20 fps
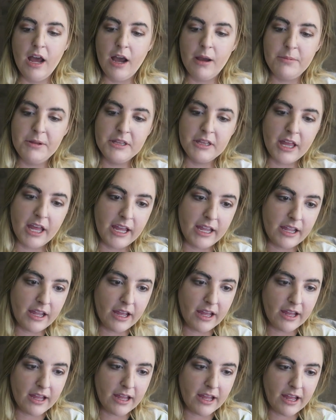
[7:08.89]
I mean, like,
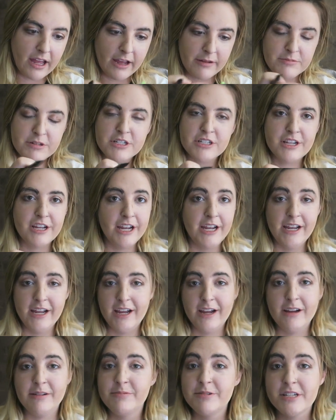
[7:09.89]
I'm just
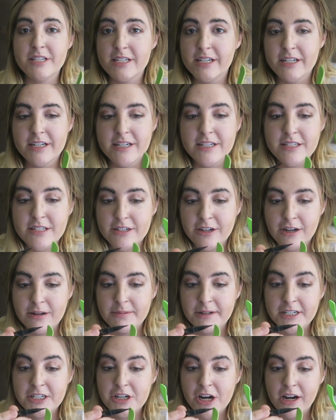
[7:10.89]
gonna
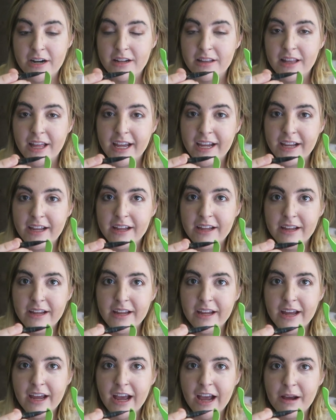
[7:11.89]
start by trying to like,
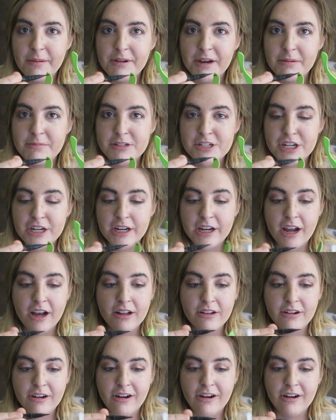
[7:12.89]
I mean, I'm just gonna
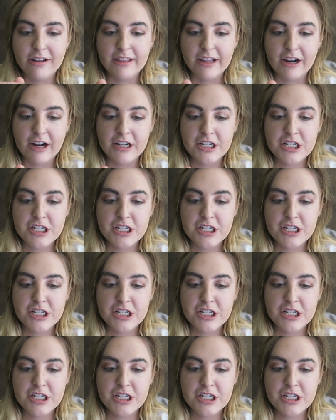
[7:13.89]
color on there.